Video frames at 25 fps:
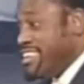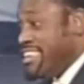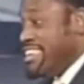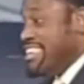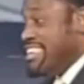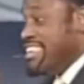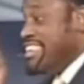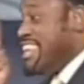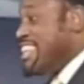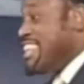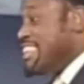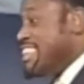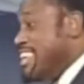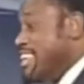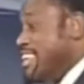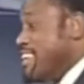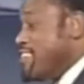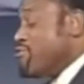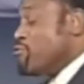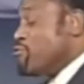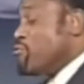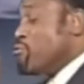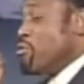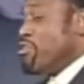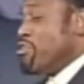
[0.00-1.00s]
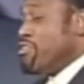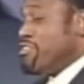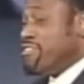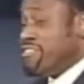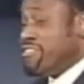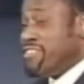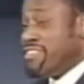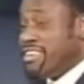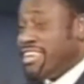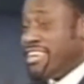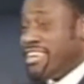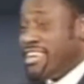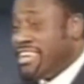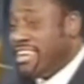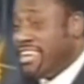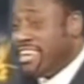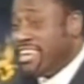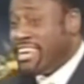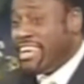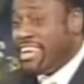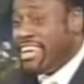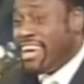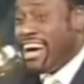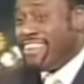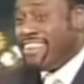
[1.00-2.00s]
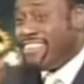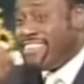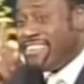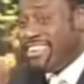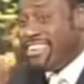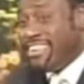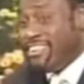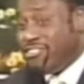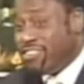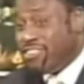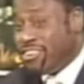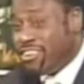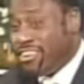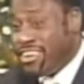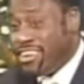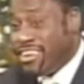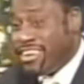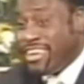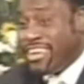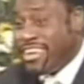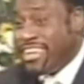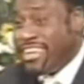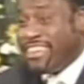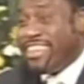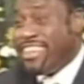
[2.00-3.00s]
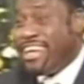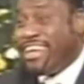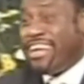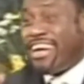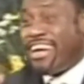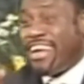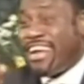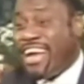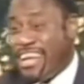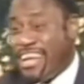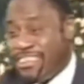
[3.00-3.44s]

Nothing is worse as a teacher than a class